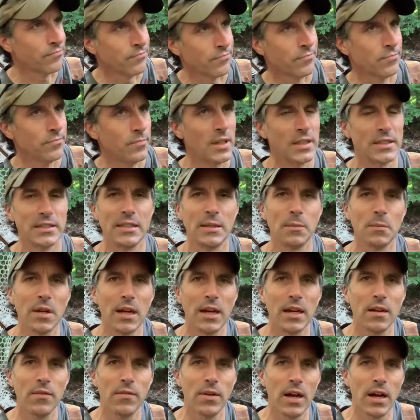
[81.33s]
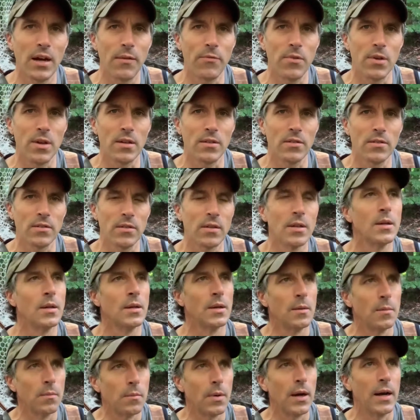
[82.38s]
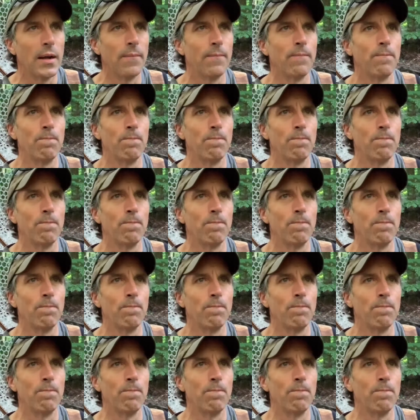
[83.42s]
Might seem kind of obvious, but